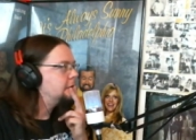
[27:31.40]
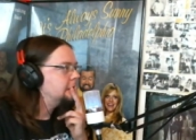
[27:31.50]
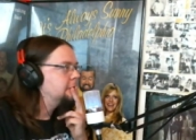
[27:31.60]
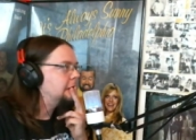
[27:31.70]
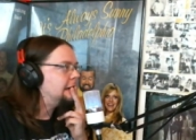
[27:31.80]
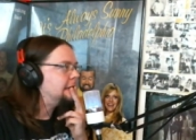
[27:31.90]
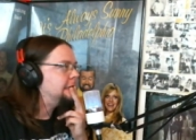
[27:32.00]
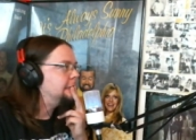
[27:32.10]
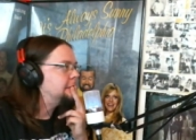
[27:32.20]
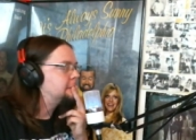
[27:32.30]
you add
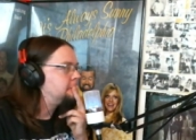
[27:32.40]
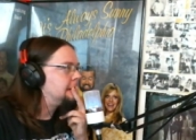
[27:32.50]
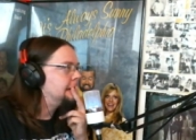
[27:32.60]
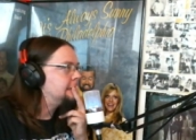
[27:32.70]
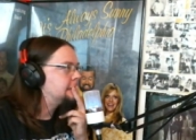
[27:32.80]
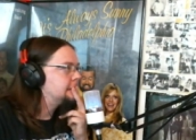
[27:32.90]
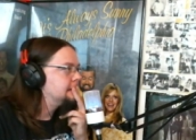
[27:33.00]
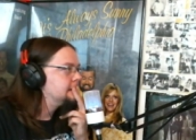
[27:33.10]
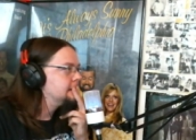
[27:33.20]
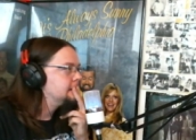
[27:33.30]
yeast twice,
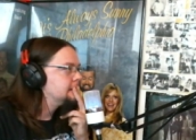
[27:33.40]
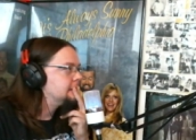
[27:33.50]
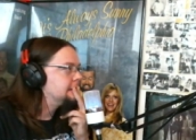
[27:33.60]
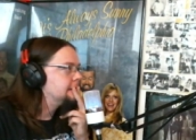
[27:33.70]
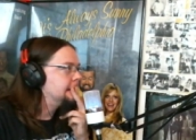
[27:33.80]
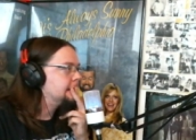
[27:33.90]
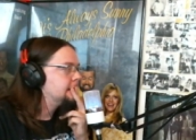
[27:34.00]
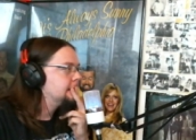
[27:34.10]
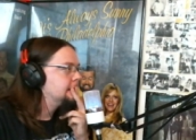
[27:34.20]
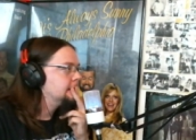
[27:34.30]
I think,
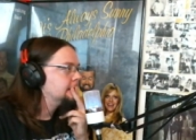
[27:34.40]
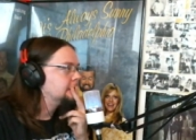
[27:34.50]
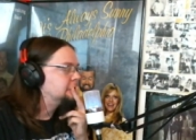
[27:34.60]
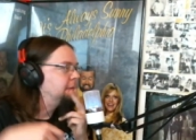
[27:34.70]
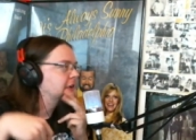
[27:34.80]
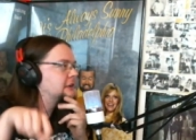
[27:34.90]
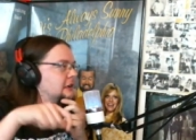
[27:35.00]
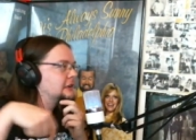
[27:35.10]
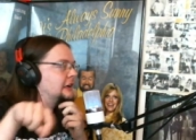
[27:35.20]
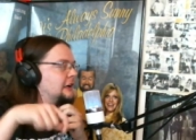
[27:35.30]
because you mix it
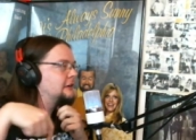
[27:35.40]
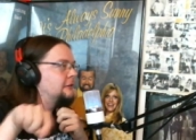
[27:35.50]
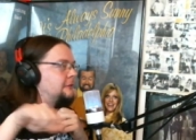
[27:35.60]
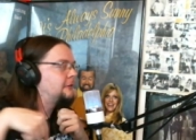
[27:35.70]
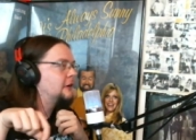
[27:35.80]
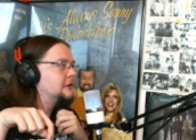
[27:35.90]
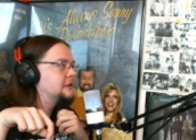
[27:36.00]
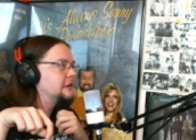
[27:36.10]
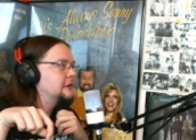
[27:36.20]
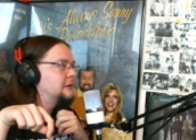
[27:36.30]
all together at first,
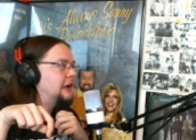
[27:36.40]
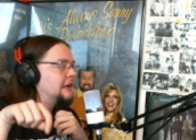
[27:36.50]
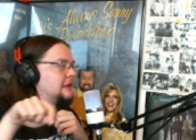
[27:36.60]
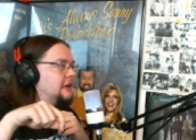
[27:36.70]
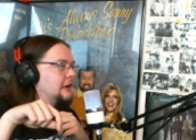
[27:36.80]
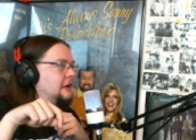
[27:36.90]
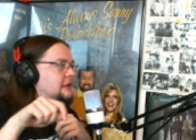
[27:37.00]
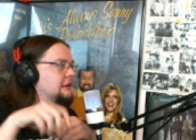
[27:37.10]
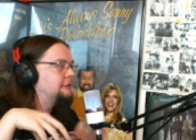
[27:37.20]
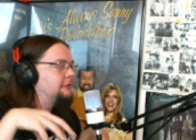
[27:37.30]
then you add the yeast,
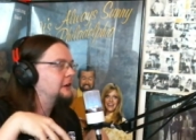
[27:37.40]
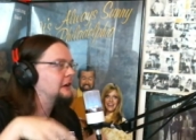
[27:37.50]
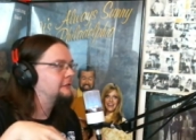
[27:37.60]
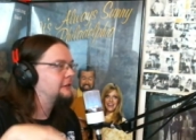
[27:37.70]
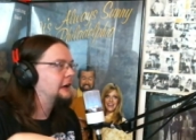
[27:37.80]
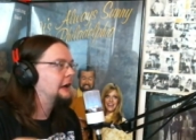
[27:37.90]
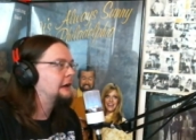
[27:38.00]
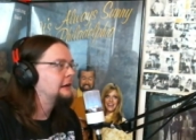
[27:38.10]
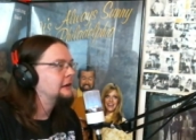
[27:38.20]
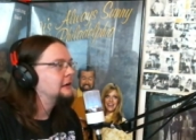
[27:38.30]
and they feed off that,
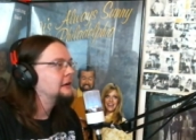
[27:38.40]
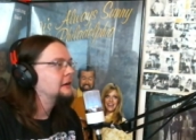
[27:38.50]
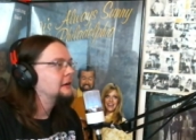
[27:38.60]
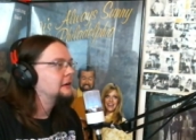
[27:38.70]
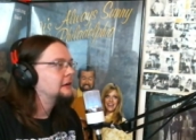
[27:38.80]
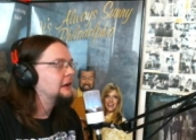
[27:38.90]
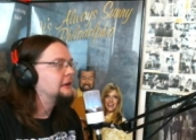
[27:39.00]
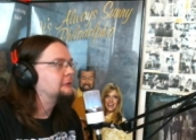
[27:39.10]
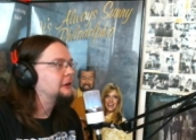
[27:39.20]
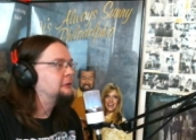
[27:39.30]
and
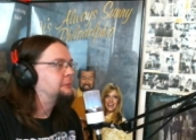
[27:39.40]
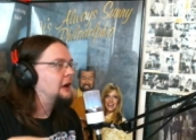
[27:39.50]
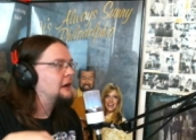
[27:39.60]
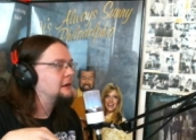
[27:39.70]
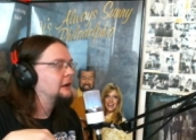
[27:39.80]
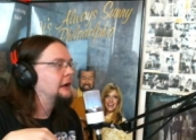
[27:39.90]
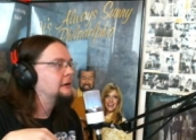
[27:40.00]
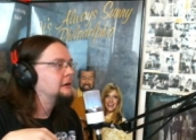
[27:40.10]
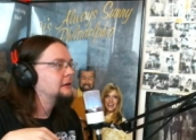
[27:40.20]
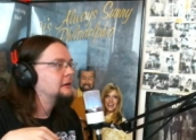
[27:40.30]
then when you bottle it,
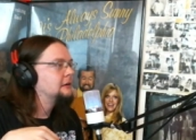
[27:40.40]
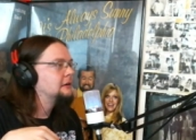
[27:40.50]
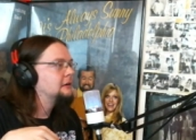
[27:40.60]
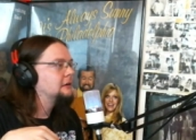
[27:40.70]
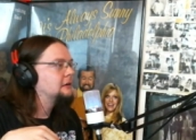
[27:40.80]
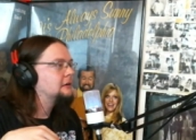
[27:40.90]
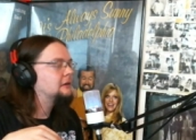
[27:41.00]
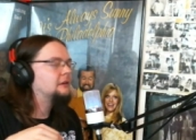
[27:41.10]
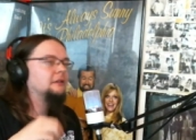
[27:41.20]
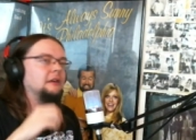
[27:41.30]

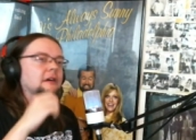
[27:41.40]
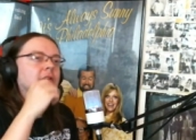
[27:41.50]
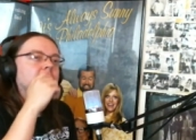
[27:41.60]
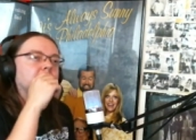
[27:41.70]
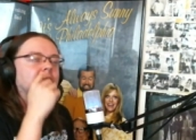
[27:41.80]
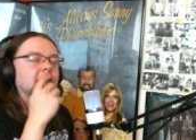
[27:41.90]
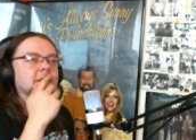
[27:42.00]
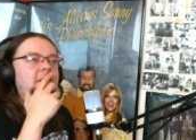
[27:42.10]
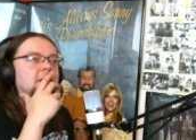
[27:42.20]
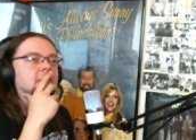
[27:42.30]
no, I'm getting
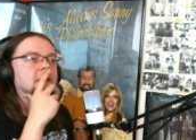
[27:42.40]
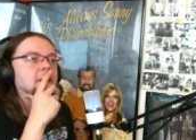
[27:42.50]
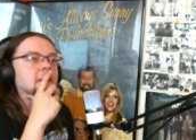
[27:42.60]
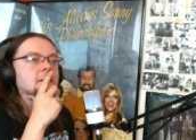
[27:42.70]
this all wrong.